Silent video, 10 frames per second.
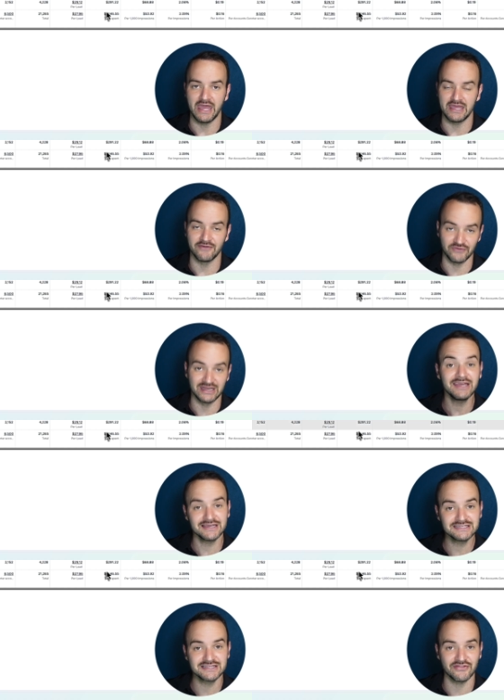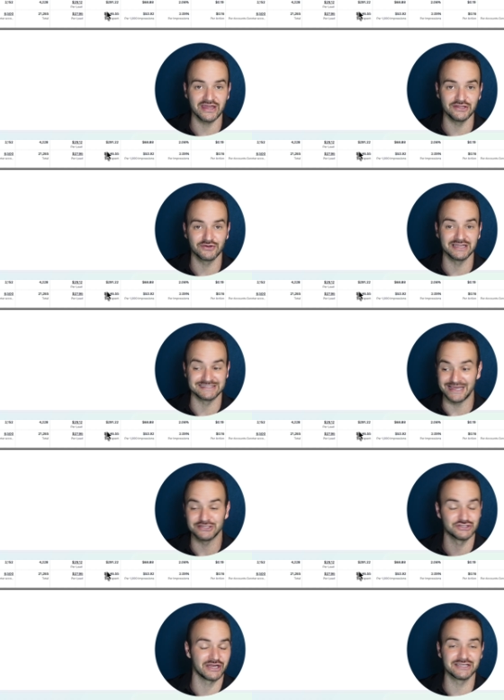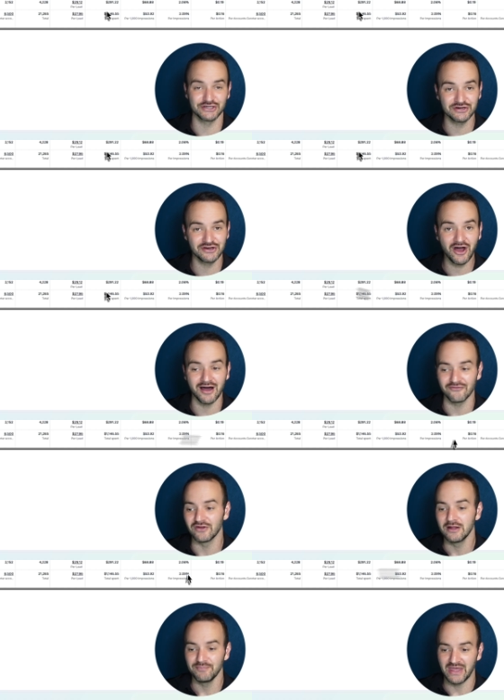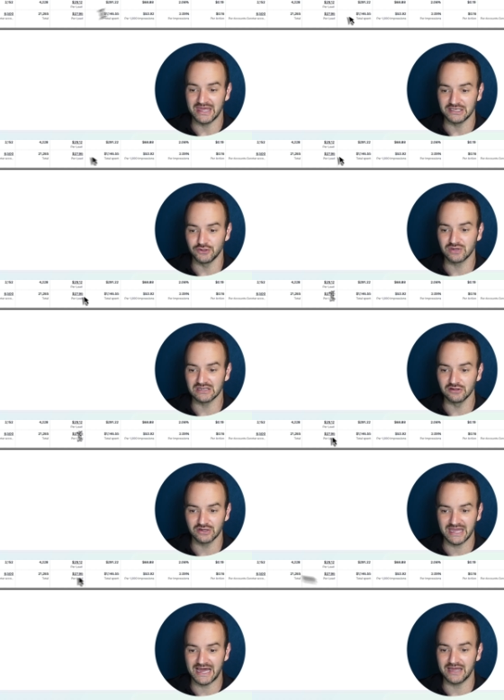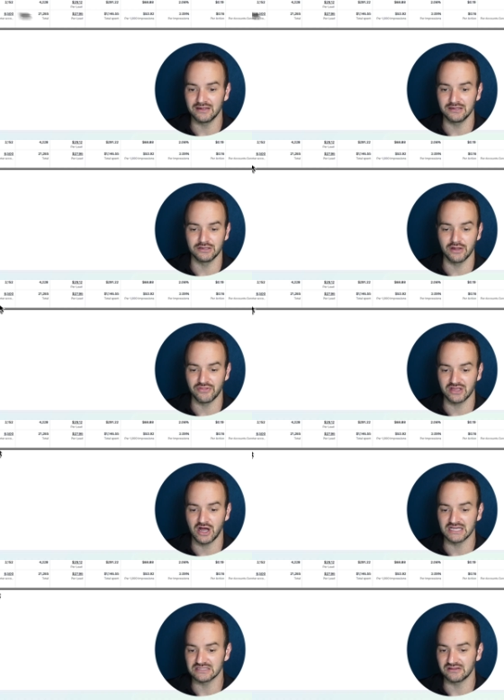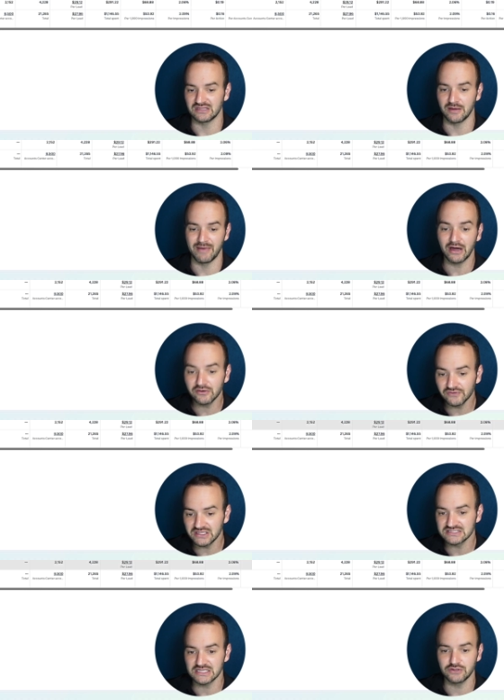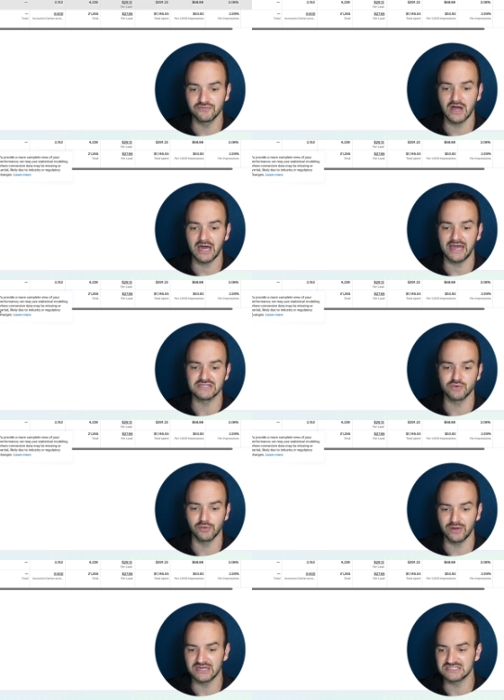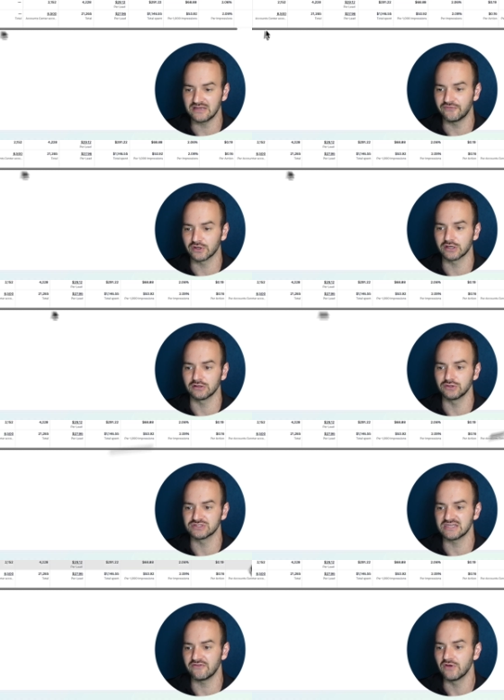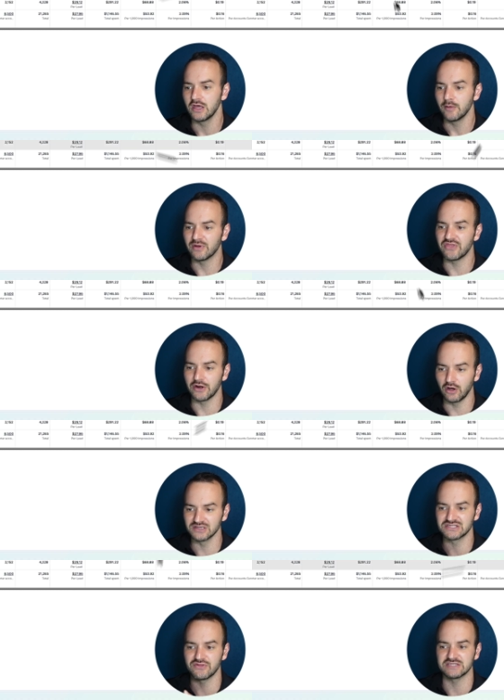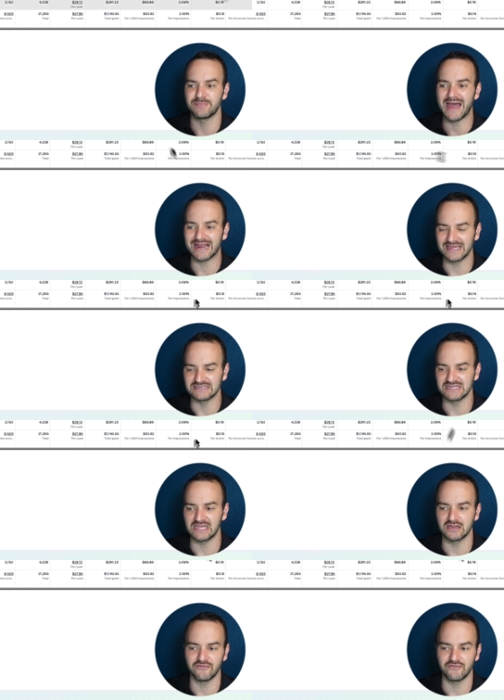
If it is, then you can say, should I turn it off? And you can look at, you know, the co- the amount of leads that you've got as one way to see if you're conclusive, but then also this back end data.